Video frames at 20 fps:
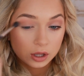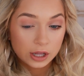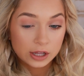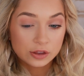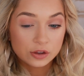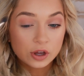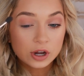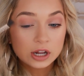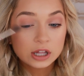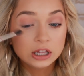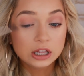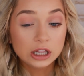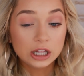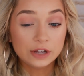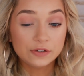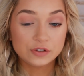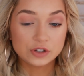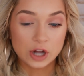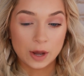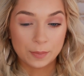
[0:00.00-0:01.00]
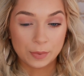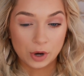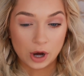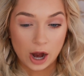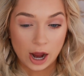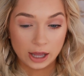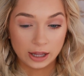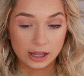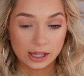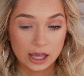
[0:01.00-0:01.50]
it's going to lift up your
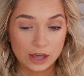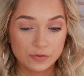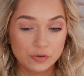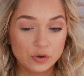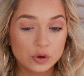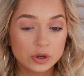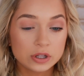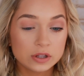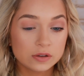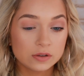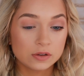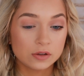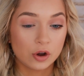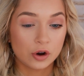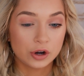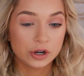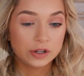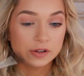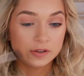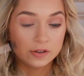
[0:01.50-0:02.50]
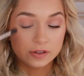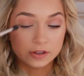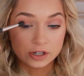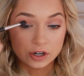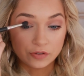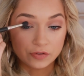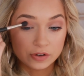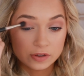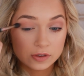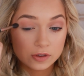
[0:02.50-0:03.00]
eye. Like if you can already see the
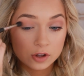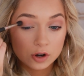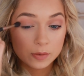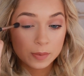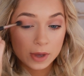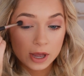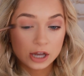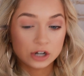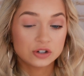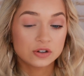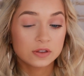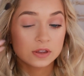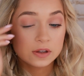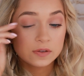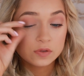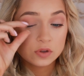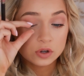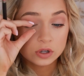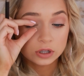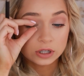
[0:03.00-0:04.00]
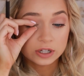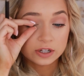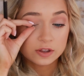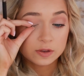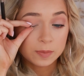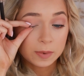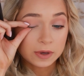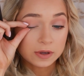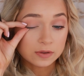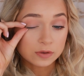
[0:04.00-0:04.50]
difference a little bit, it just leaves your lid
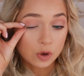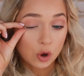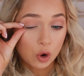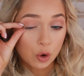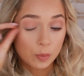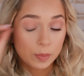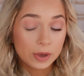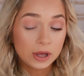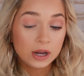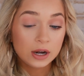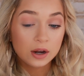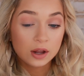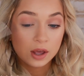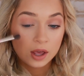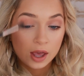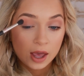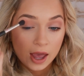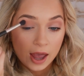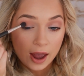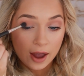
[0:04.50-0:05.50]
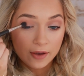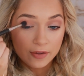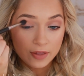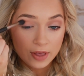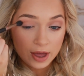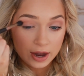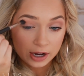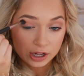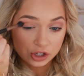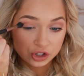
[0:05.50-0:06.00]
space open, and
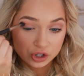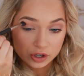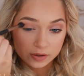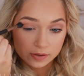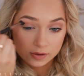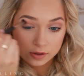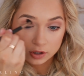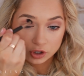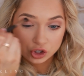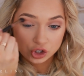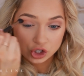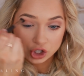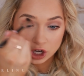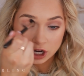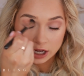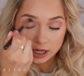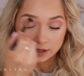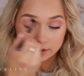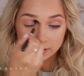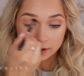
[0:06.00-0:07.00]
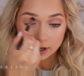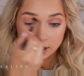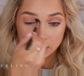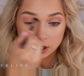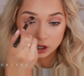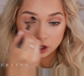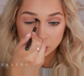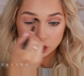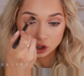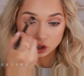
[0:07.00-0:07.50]
then it just shades
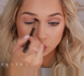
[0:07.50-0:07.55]
in